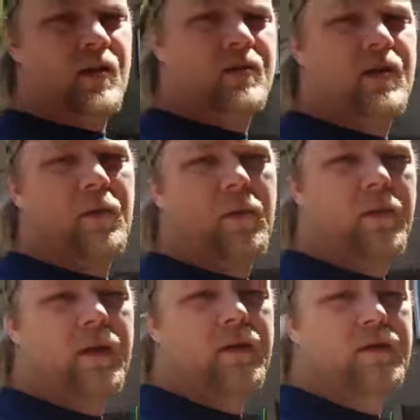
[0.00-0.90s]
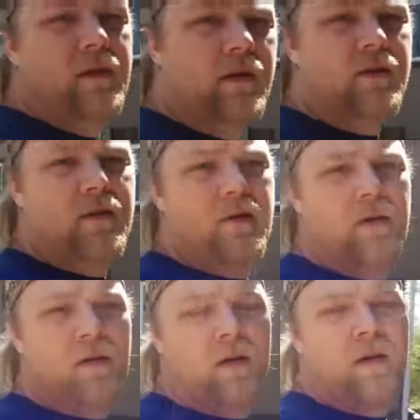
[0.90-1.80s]
think it's a couple minutes to noon.
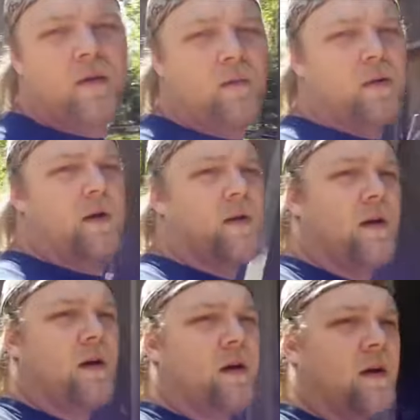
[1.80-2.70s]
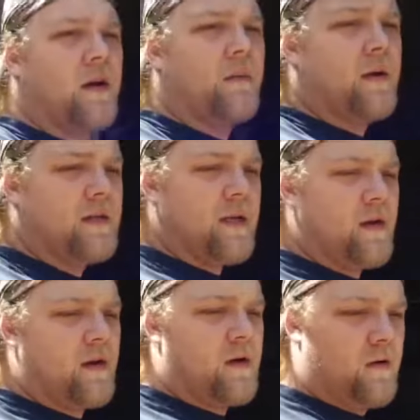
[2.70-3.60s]
But I got my
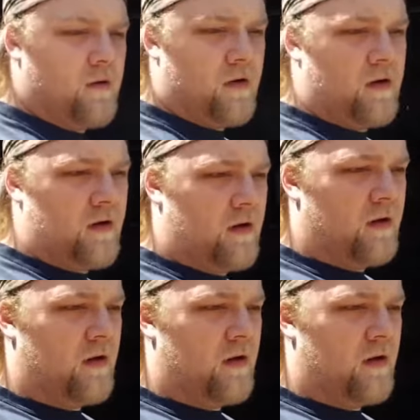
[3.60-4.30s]
second coat on.